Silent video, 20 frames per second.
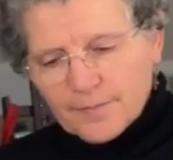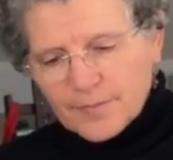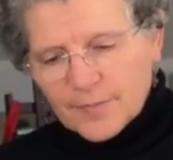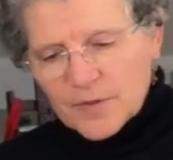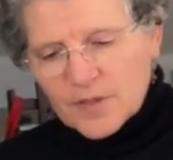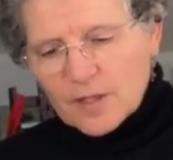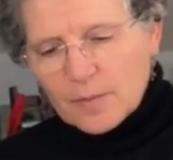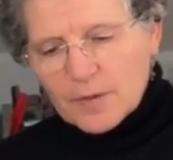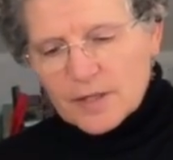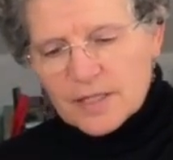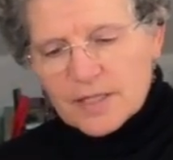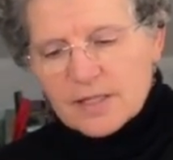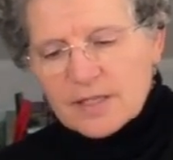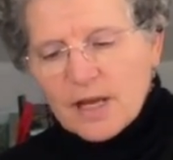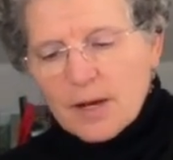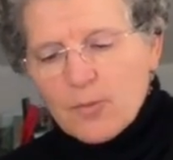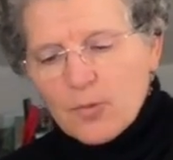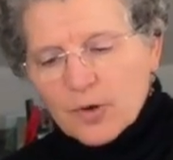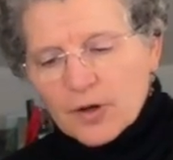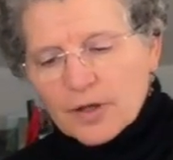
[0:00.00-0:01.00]
some of the
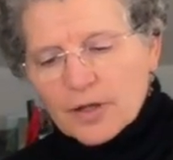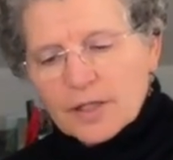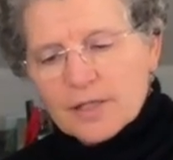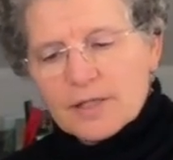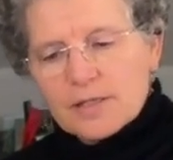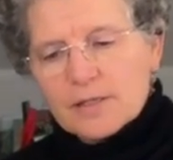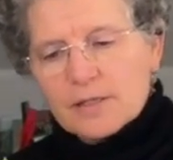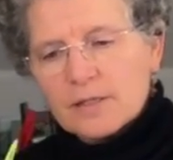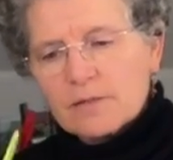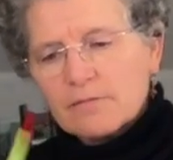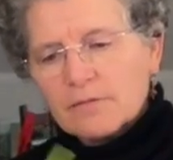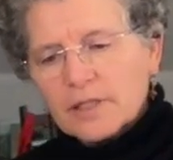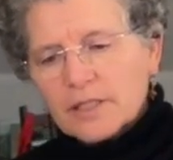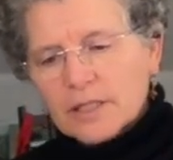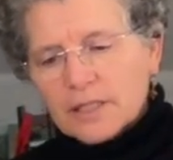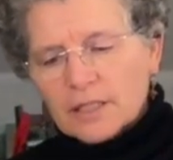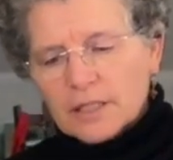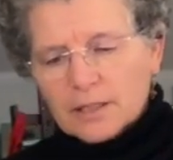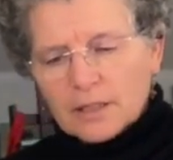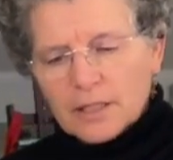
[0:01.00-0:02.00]
stem work, because
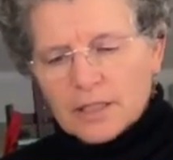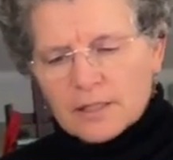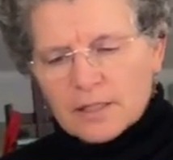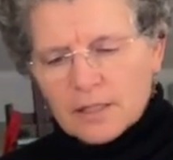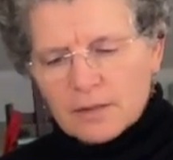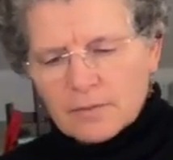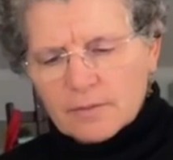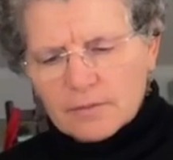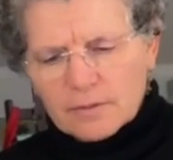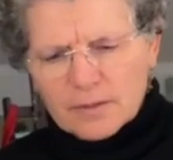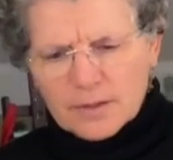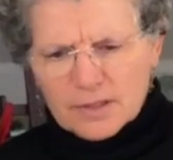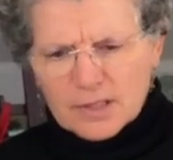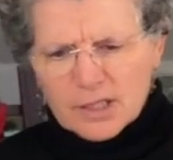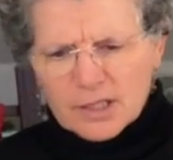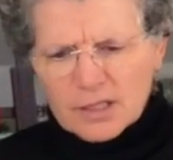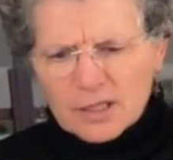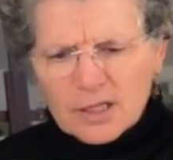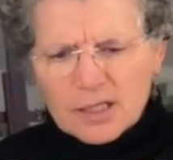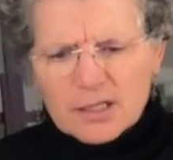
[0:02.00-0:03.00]
really, as I
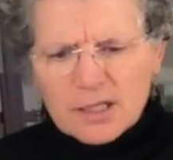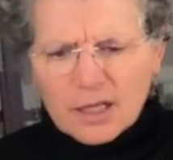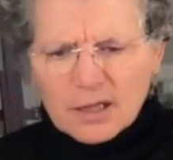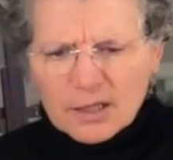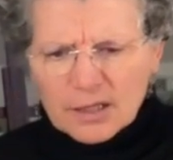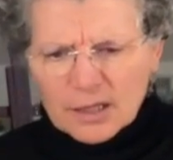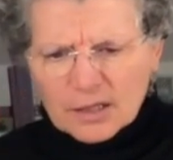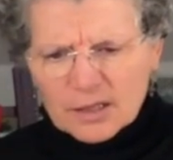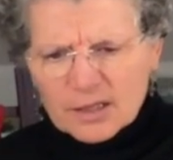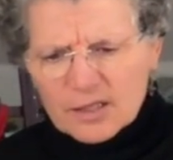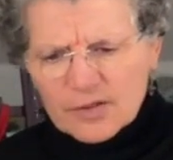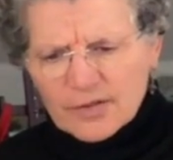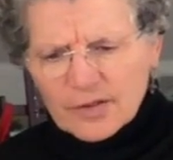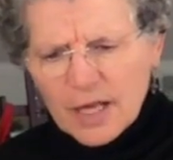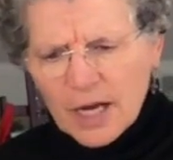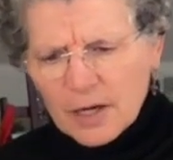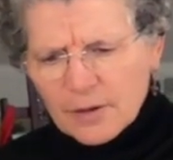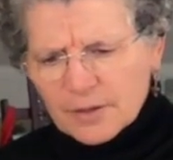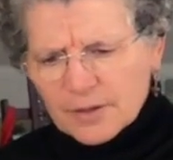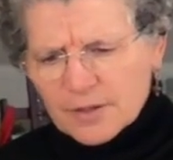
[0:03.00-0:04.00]
look at these
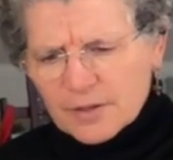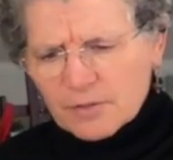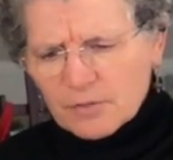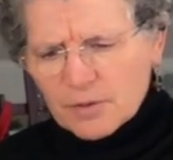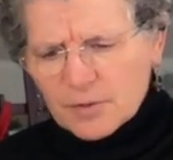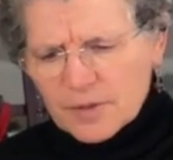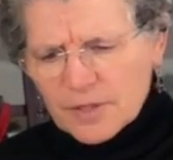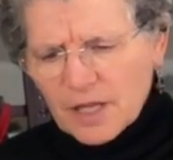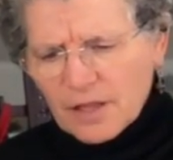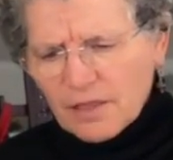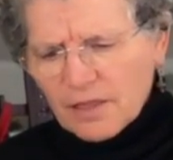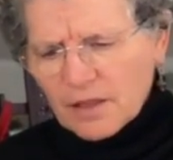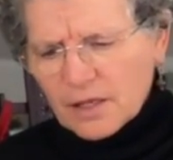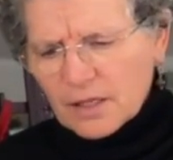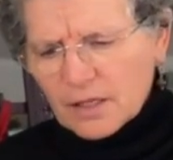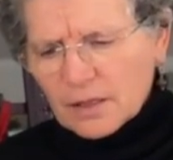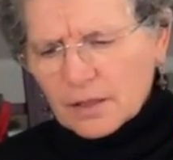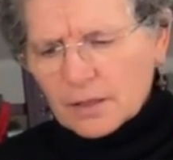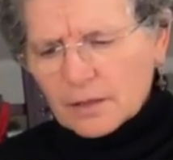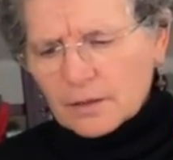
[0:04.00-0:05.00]
flowers, what was I
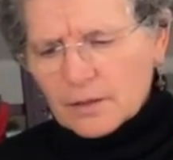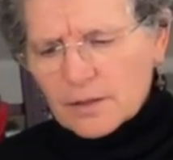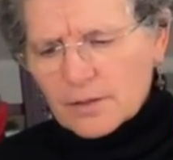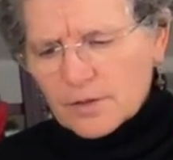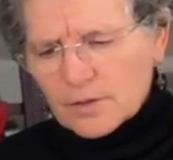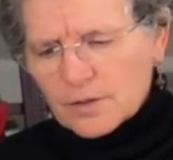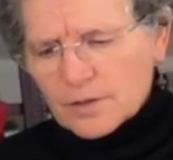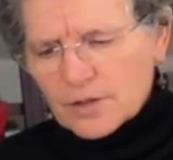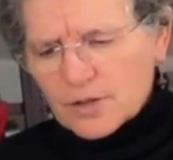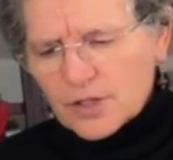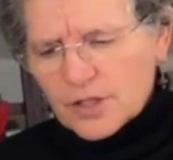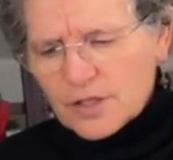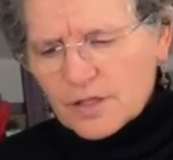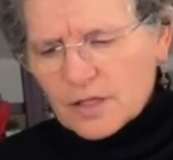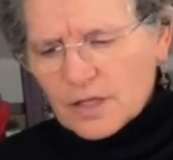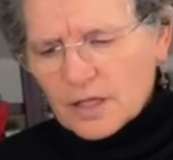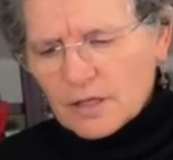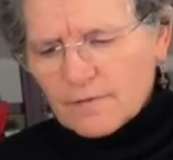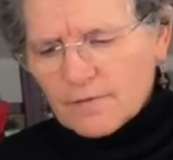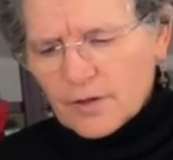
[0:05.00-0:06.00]
thinking? These are just
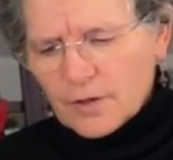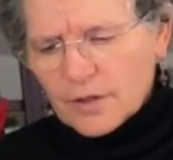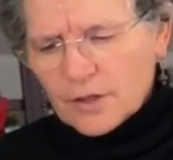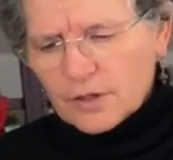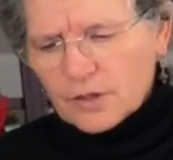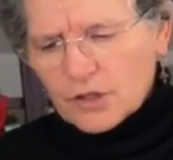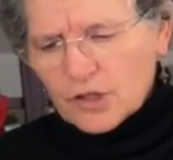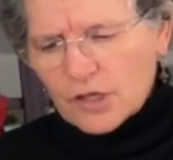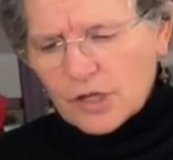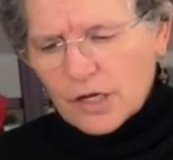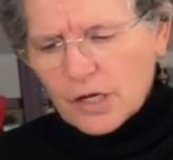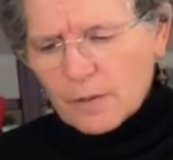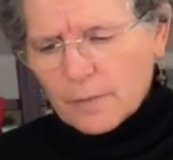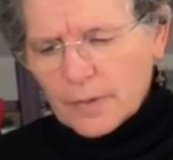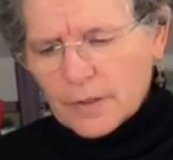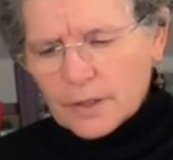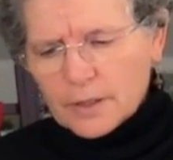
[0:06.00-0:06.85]
not in very good shape.